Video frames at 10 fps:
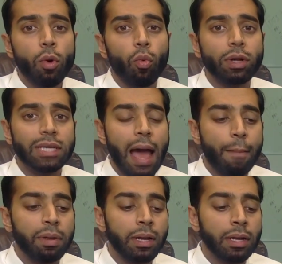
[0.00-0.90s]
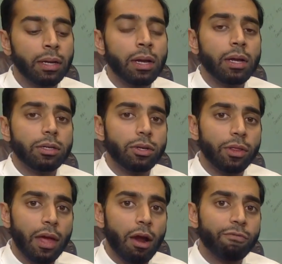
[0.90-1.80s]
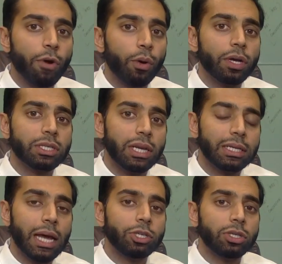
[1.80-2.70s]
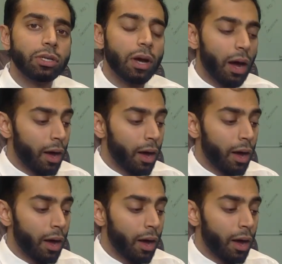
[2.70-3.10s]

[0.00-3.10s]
what's happening to their focus and attention